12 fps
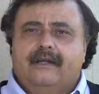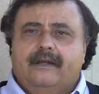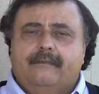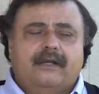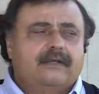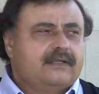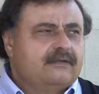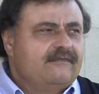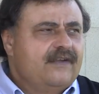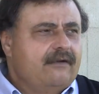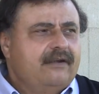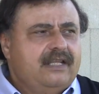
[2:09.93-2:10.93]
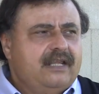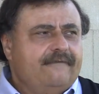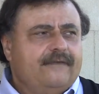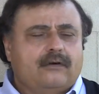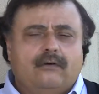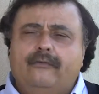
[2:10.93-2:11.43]
because it's very
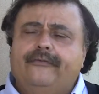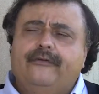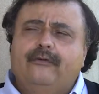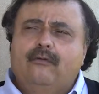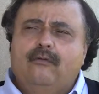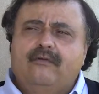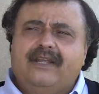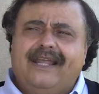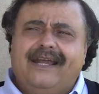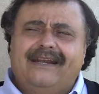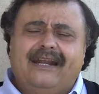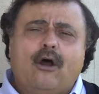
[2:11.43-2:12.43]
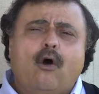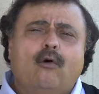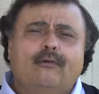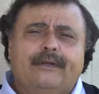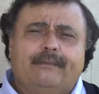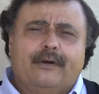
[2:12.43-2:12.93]
difficult to get an
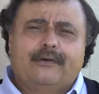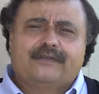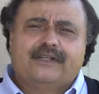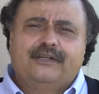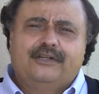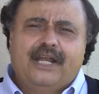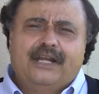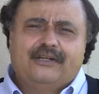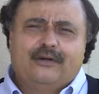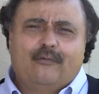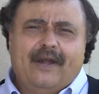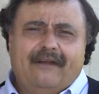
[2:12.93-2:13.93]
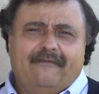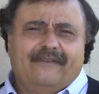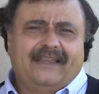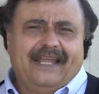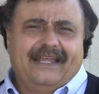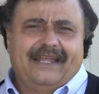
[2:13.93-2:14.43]
older person to change their way of
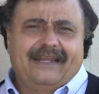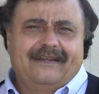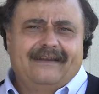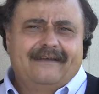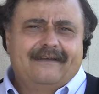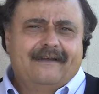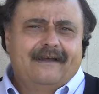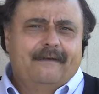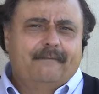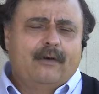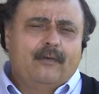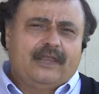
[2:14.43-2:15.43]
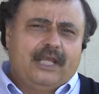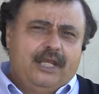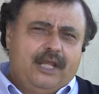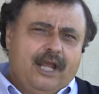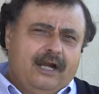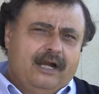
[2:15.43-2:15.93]
thinking. But with
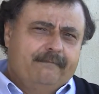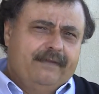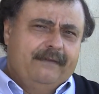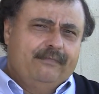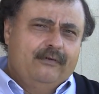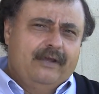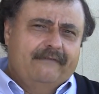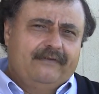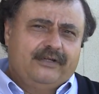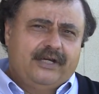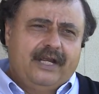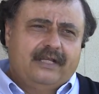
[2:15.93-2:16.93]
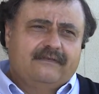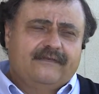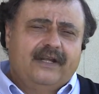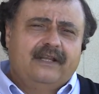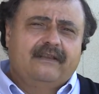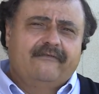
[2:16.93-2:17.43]
the younger people, you have a chance for
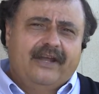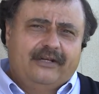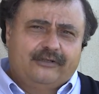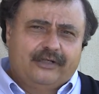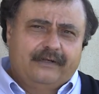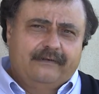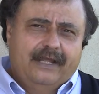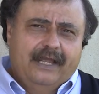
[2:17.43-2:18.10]
intervention.